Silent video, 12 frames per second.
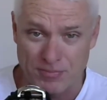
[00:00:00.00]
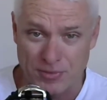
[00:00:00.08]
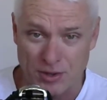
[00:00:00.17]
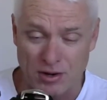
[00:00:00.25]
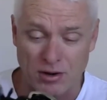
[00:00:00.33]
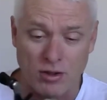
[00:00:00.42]

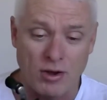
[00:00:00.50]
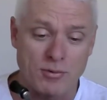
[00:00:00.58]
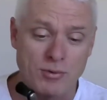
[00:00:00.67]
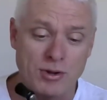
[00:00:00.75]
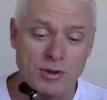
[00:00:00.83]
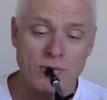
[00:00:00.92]
a lighter
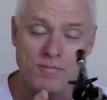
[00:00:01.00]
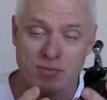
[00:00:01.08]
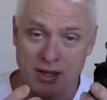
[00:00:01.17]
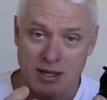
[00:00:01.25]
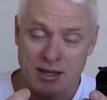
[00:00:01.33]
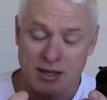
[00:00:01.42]
reel,
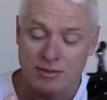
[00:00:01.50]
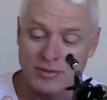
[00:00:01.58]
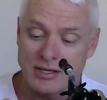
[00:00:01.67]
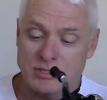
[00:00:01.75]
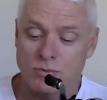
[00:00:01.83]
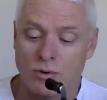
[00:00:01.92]

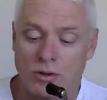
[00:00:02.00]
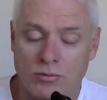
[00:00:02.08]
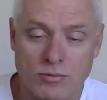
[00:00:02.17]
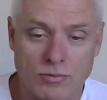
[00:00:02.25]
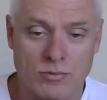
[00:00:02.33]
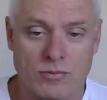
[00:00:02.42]
these are what
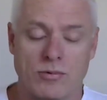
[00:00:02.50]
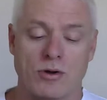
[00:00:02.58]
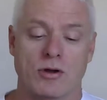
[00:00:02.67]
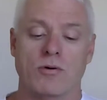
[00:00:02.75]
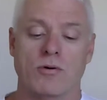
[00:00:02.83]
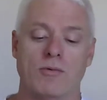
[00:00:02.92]

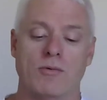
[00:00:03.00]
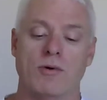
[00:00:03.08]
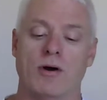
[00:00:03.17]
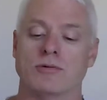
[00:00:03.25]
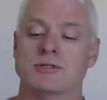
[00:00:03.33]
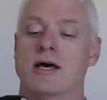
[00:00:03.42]
work quite
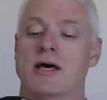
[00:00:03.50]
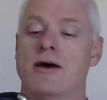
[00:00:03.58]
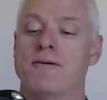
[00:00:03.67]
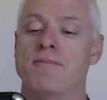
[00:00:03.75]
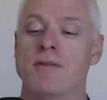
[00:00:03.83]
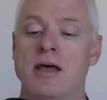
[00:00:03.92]
well.
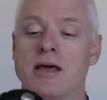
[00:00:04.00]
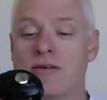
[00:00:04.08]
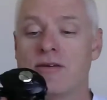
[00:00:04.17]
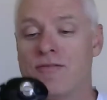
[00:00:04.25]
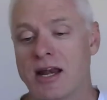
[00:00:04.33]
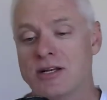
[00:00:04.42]
So the
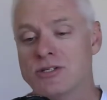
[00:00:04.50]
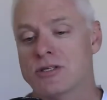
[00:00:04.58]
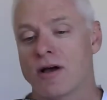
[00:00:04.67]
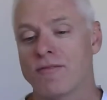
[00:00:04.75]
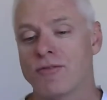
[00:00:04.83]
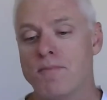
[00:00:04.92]
advantages
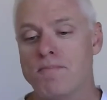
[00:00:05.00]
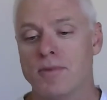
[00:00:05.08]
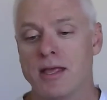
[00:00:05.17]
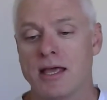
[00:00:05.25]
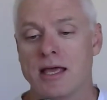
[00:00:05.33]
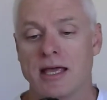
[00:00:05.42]
of them
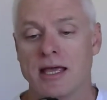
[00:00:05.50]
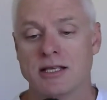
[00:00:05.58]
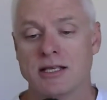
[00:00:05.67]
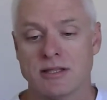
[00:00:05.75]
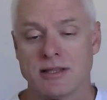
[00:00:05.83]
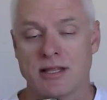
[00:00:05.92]

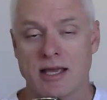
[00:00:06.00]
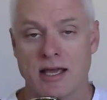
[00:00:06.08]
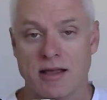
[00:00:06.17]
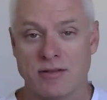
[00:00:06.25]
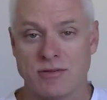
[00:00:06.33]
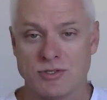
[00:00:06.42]
is that
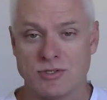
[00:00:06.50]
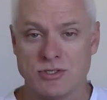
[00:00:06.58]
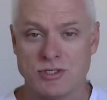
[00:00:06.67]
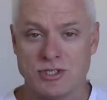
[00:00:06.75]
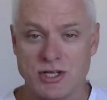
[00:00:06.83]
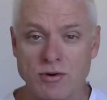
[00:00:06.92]
they're
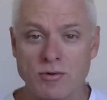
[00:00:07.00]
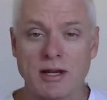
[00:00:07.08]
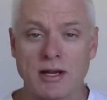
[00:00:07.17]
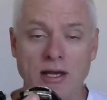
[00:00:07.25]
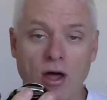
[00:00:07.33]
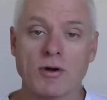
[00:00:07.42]

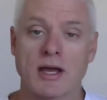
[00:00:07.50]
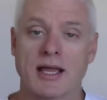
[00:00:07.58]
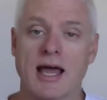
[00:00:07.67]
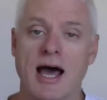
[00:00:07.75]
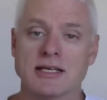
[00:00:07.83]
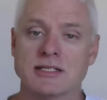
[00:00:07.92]
generally longer
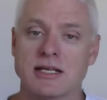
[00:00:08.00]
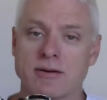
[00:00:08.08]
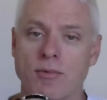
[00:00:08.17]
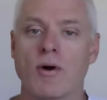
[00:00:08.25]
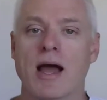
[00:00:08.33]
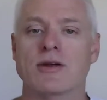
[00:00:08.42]
casting,
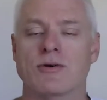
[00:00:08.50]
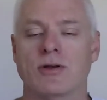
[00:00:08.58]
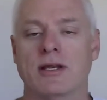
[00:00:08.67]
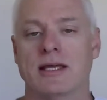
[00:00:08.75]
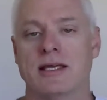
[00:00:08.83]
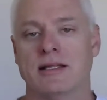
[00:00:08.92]
more
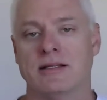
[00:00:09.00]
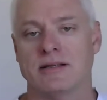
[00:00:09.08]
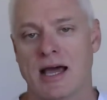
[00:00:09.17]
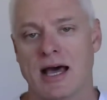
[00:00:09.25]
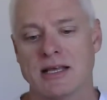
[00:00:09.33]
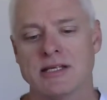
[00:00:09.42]
accurately
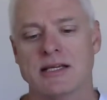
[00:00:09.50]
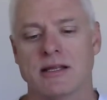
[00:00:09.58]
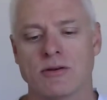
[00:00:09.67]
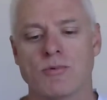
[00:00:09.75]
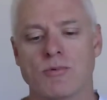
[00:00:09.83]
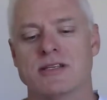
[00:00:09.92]
casting,
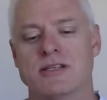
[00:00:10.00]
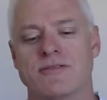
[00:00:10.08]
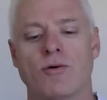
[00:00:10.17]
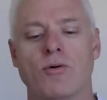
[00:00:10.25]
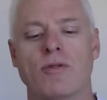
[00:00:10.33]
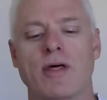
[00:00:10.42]
and the reason
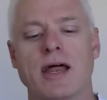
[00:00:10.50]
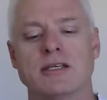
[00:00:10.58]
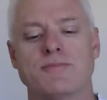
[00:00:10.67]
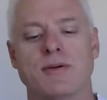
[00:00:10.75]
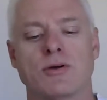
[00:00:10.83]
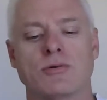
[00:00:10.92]
for that
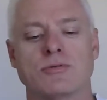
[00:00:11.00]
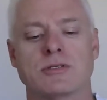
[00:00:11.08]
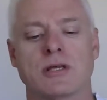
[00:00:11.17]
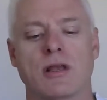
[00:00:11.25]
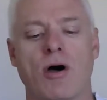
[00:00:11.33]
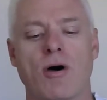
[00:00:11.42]
is because
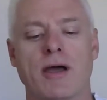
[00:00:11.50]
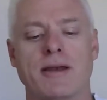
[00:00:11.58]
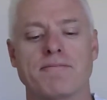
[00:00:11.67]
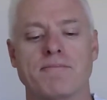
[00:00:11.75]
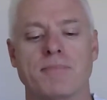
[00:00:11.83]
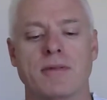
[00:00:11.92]
the line